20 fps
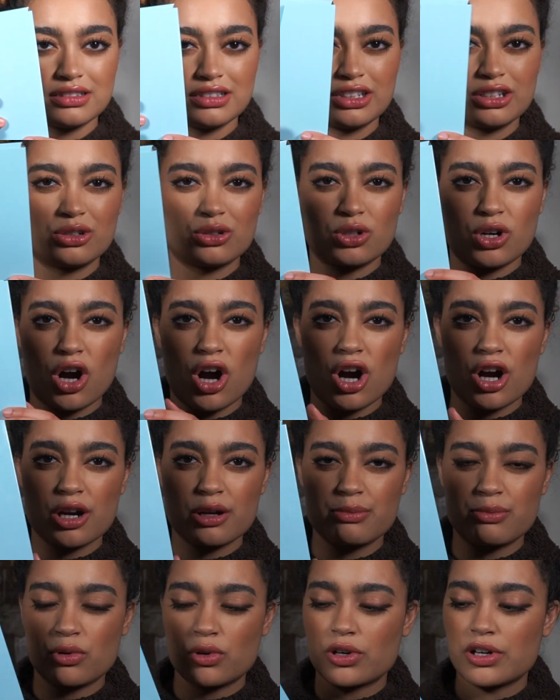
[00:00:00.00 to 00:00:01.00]
little
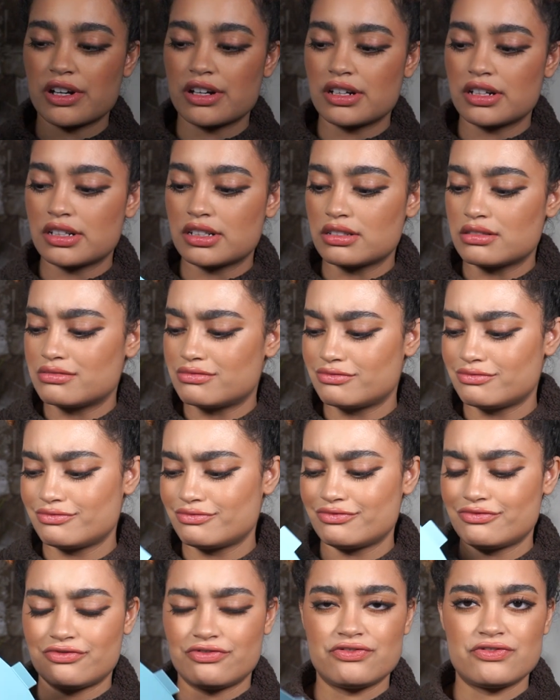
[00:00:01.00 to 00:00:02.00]
cardboard
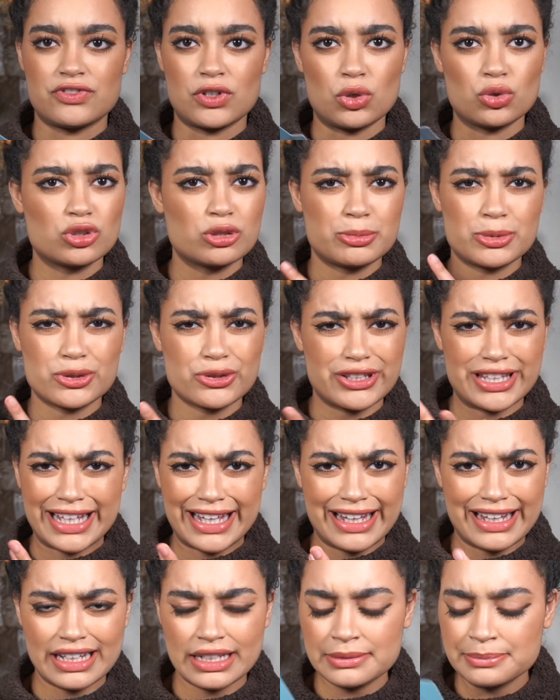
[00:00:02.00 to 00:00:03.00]
foldable
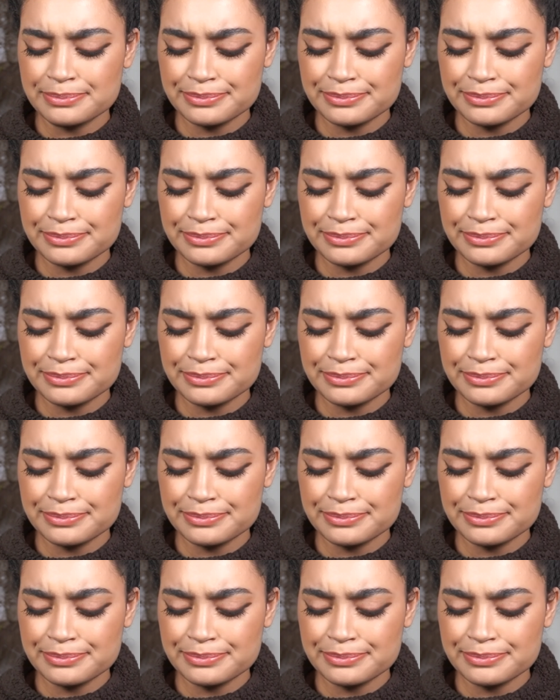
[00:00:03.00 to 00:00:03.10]
thing.